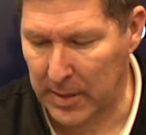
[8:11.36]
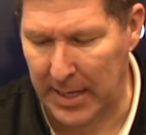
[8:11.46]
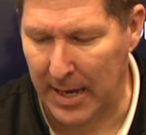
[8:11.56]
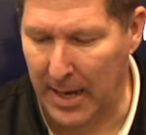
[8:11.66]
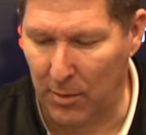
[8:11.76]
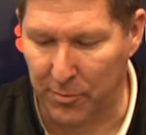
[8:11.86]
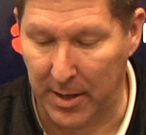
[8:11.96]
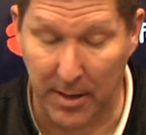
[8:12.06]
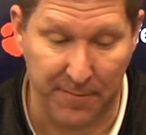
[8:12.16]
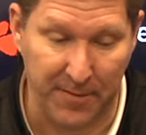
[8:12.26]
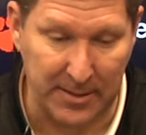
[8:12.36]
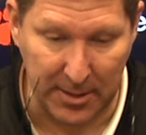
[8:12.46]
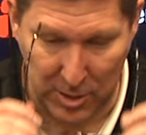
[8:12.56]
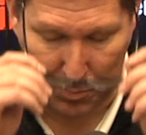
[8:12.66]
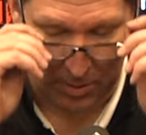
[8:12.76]
Yeah, I don't think it affected
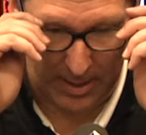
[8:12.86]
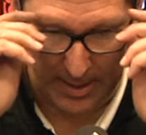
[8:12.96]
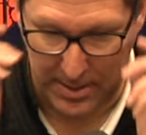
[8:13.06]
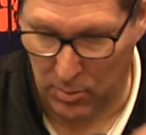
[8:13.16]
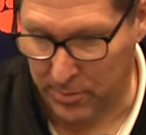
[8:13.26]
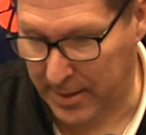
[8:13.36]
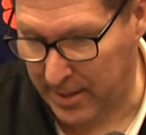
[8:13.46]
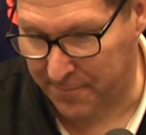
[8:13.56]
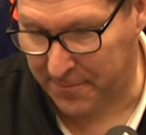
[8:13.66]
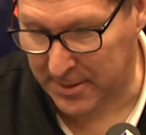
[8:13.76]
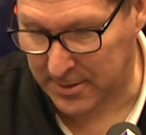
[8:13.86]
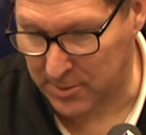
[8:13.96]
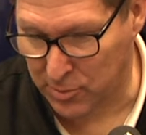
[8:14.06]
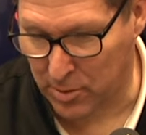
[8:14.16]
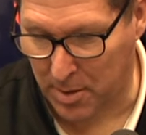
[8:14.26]
his play. The only thing it affected
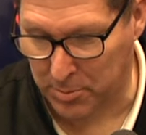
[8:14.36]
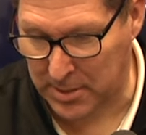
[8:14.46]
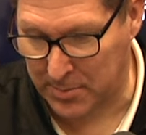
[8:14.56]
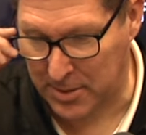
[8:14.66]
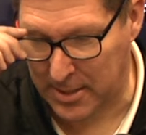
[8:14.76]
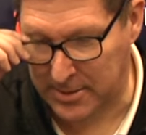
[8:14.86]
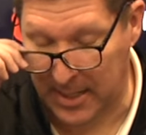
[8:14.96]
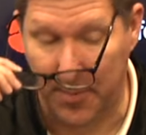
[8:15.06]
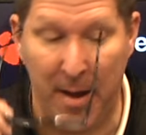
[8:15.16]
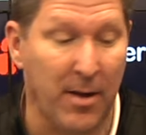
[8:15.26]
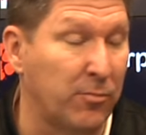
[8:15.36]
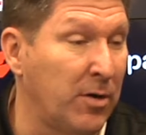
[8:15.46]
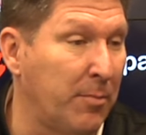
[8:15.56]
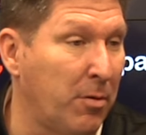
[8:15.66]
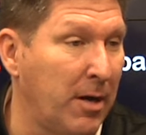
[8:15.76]
is there were a couple times I had to take him out
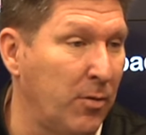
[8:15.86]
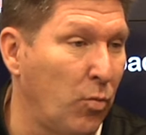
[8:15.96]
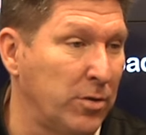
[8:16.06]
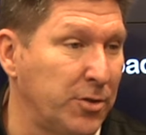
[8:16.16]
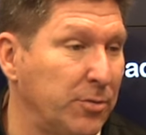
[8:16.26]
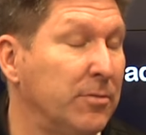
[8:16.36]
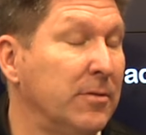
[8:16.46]
when I probably didn't want to